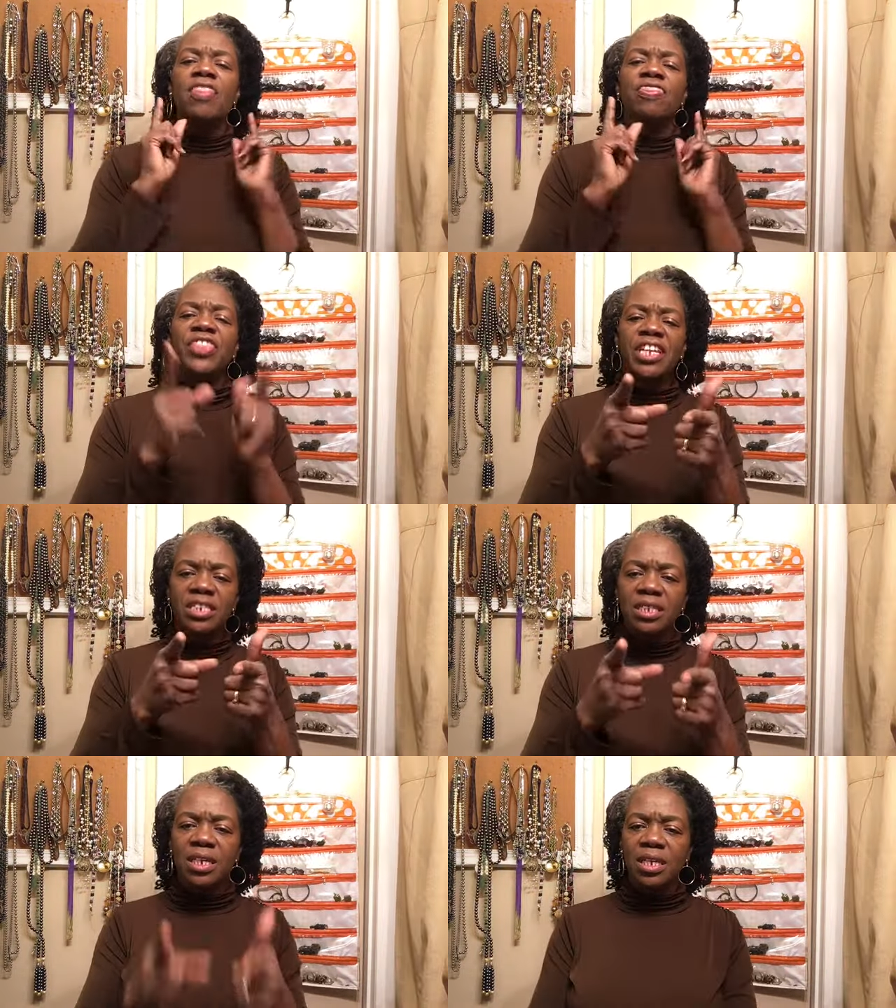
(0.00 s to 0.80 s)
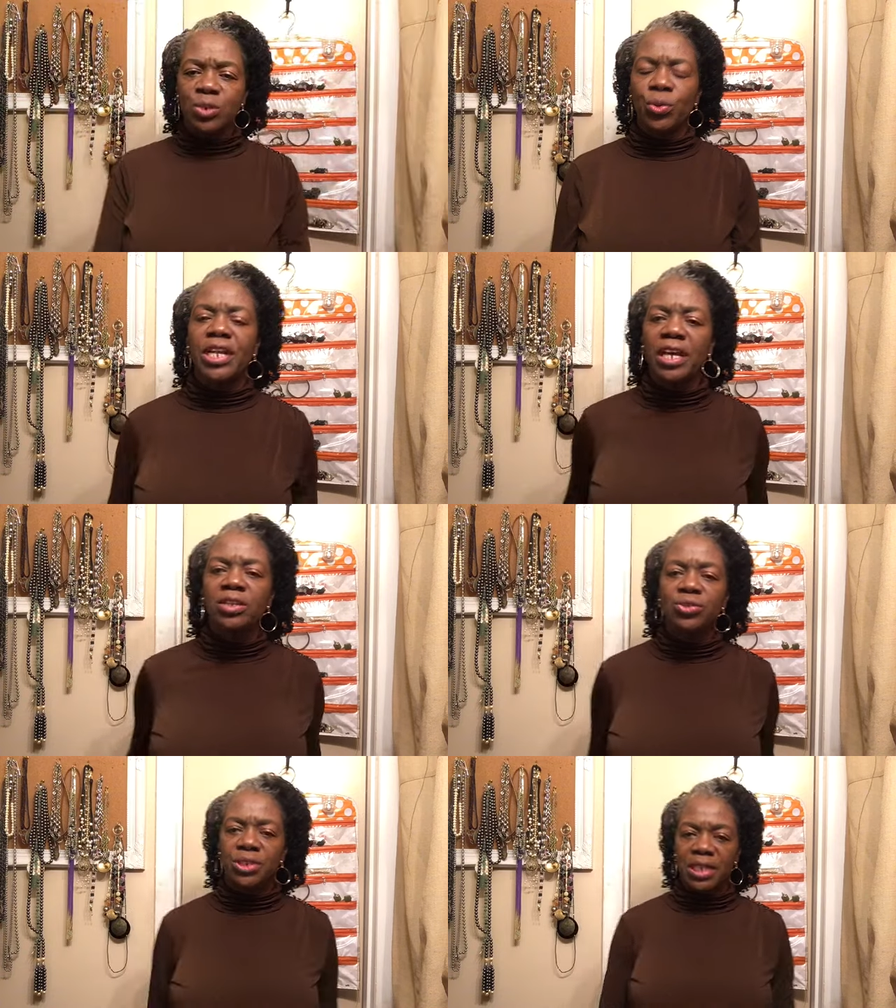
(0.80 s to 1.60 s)
this is what I
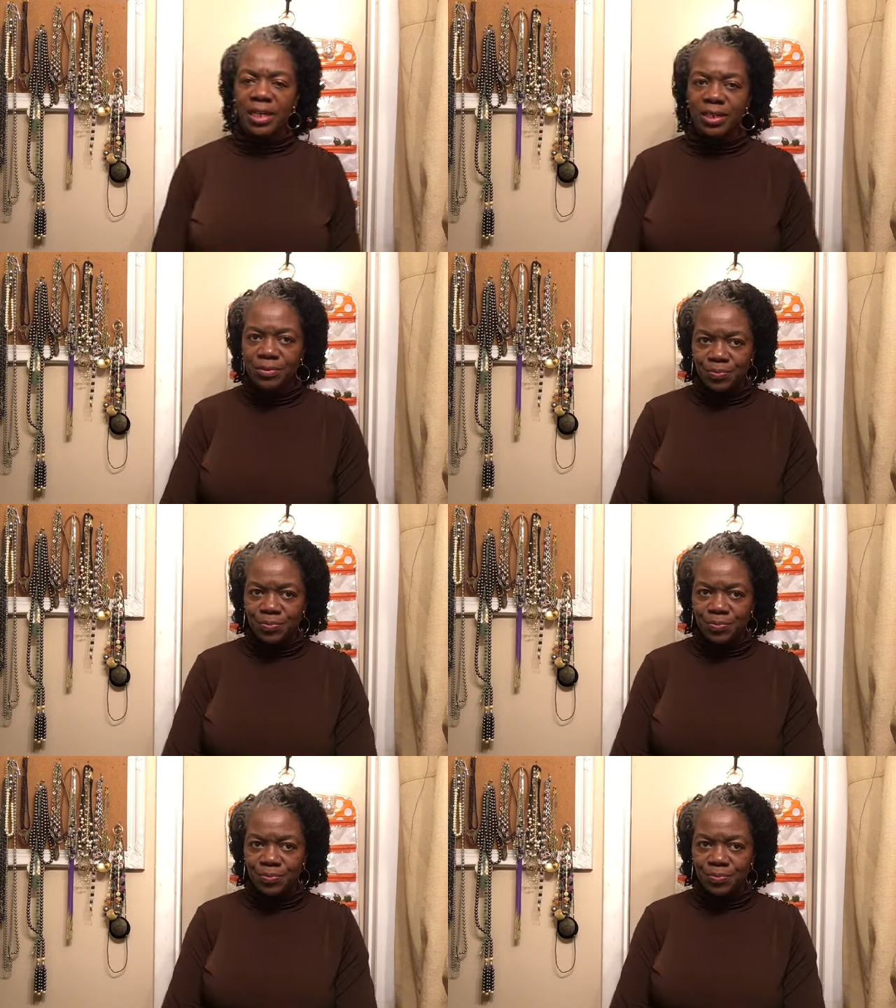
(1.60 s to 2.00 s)
looked like.